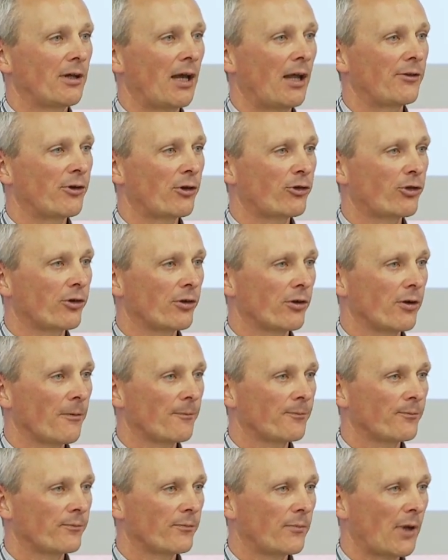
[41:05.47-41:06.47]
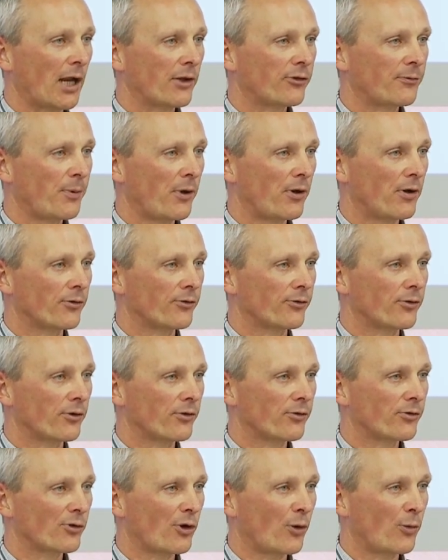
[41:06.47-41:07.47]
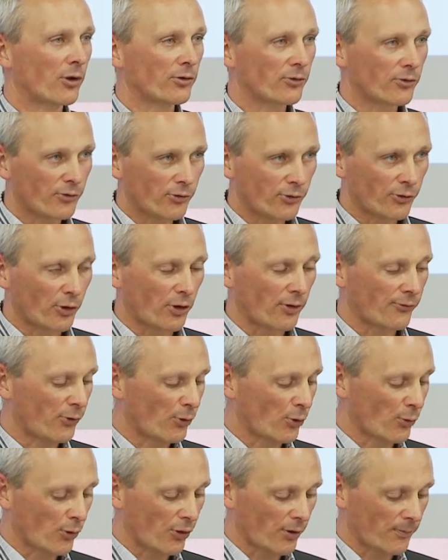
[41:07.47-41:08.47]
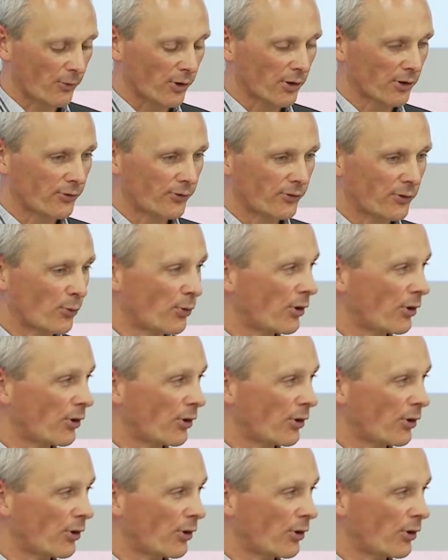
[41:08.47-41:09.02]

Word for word: and digital experiences or what sort of new work models